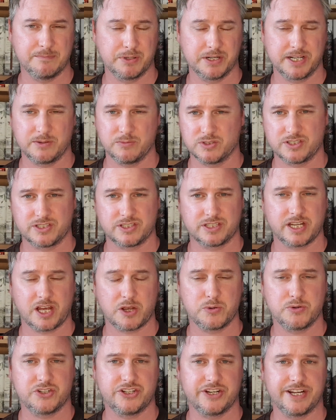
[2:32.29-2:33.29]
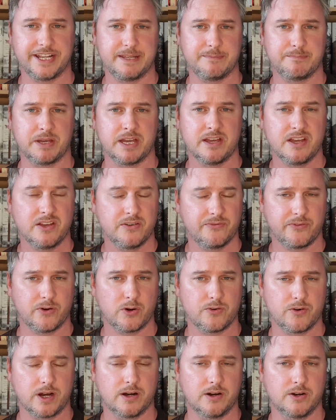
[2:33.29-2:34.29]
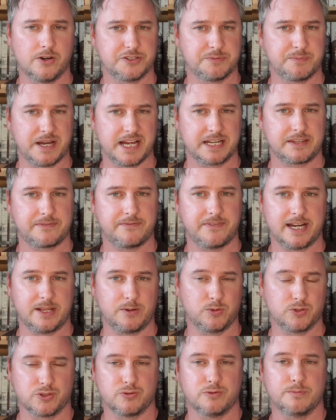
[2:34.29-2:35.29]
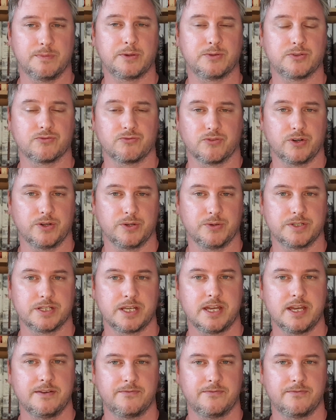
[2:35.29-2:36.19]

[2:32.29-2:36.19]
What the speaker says: but it was so cheap for a hardback that it was almost rude